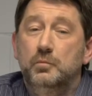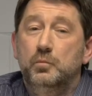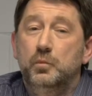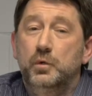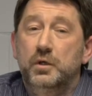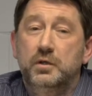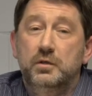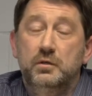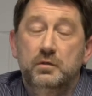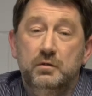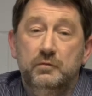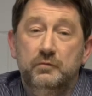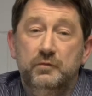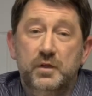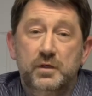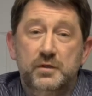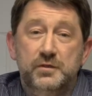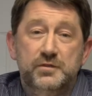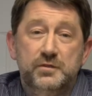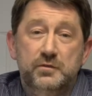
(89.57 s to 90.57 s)
we could
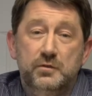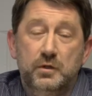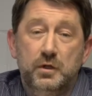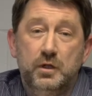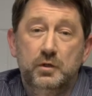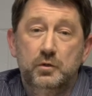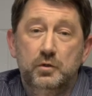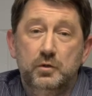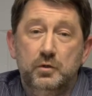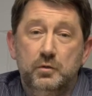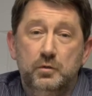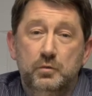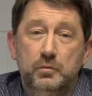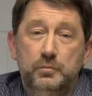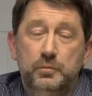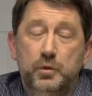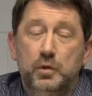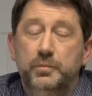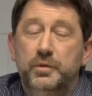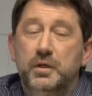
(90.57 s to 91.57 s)
convince the local
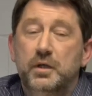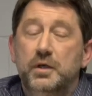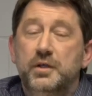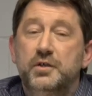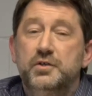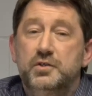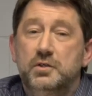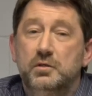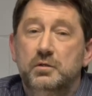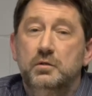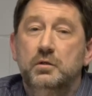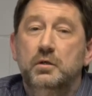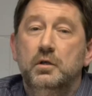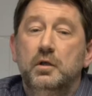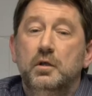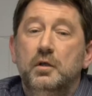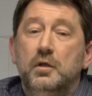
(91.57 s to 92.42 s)
population